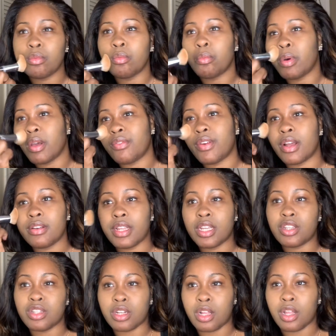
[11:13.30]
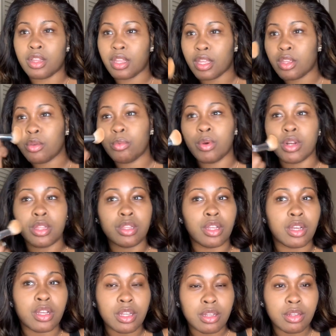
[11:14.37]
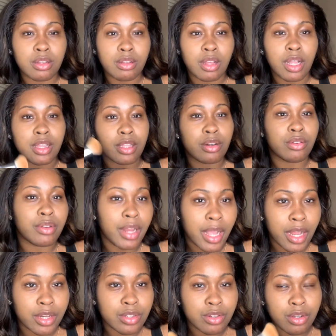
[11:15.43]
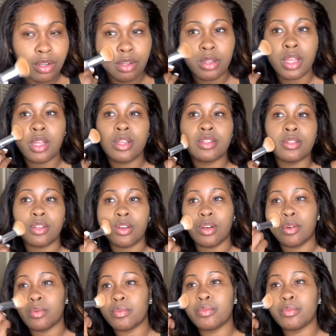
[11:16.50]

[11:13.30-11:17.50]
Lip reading: put foundation on. Like you want to look a little natural. So,